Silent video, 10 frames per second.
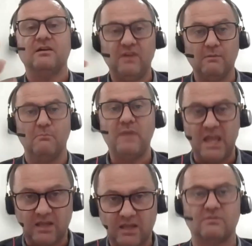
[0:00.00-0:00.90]
will
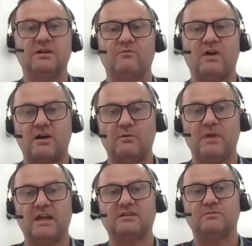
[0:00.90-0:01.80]
make your
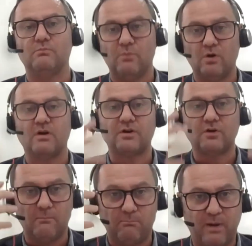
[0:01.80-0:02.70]
environment more
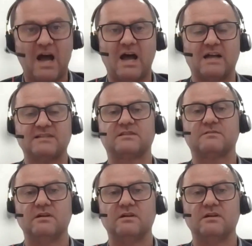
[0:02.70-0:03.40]
robust,